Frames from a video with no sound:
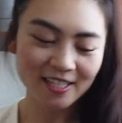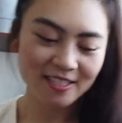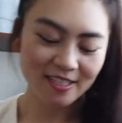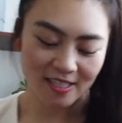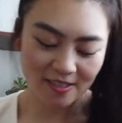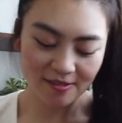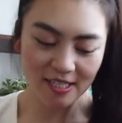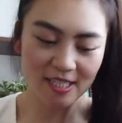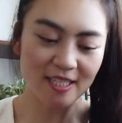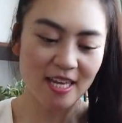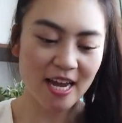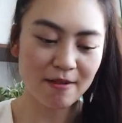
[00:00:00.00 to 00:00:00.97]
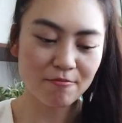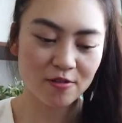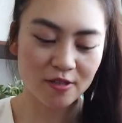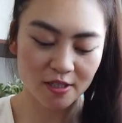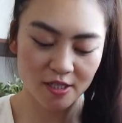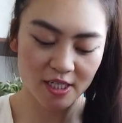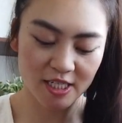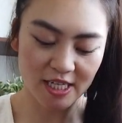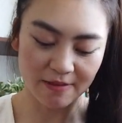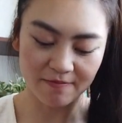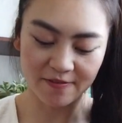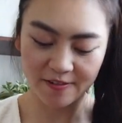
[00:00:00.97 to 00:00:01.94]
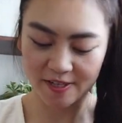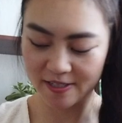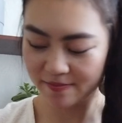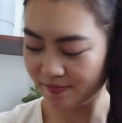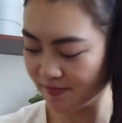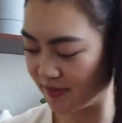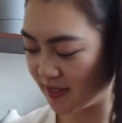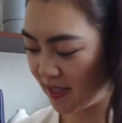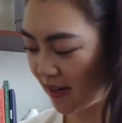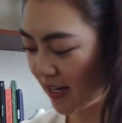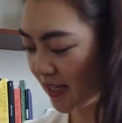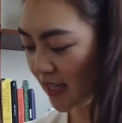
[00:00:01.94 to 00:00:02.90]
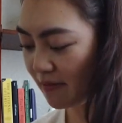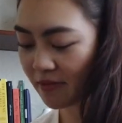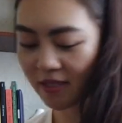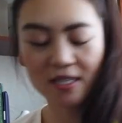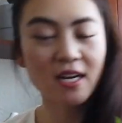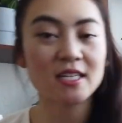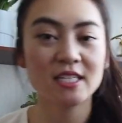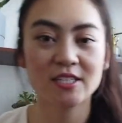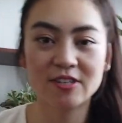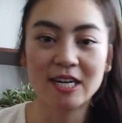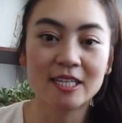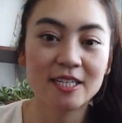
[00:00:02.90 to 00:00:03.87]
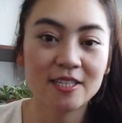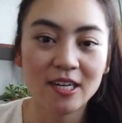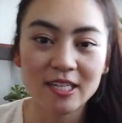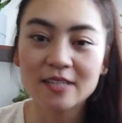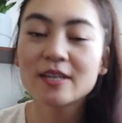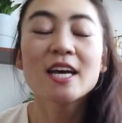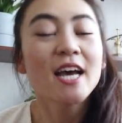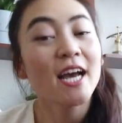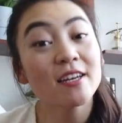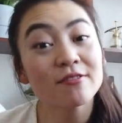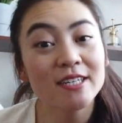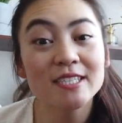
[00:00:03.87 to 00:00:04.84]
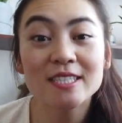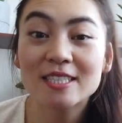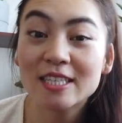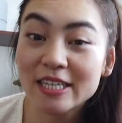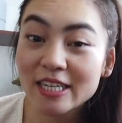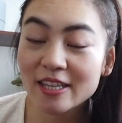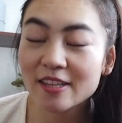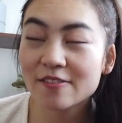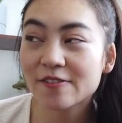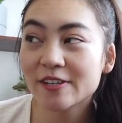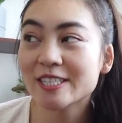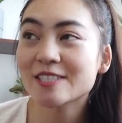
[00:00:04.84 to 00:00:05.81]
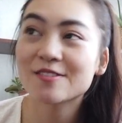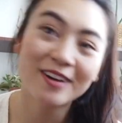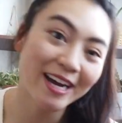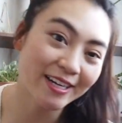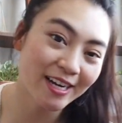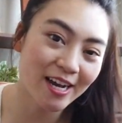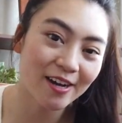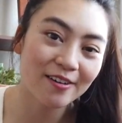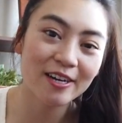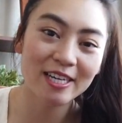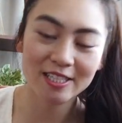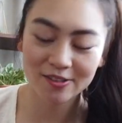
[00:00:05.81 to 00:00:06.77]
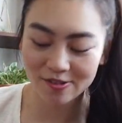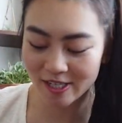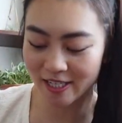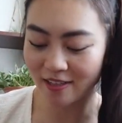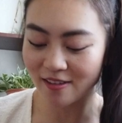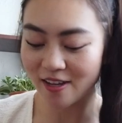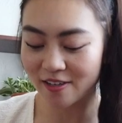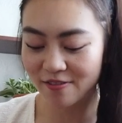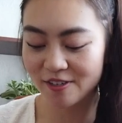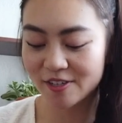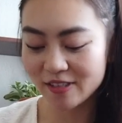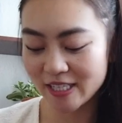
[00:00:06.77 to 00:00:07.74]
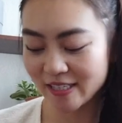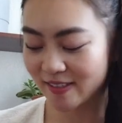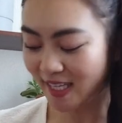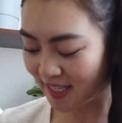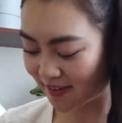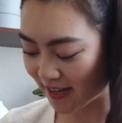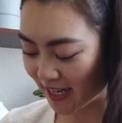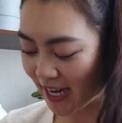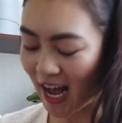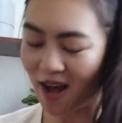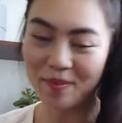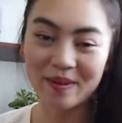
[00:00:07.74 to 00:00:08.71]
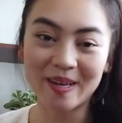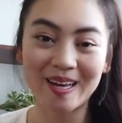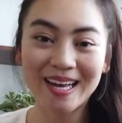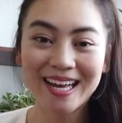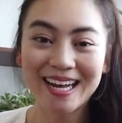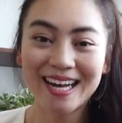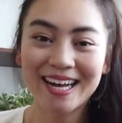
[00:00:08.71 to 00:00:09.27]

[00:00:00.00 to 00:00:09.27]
So this one is the emerald gem fern. Sorry, I got distracted talking. Anyways, the fern is fine now. It's growing a lot of new leaves. It's very happy.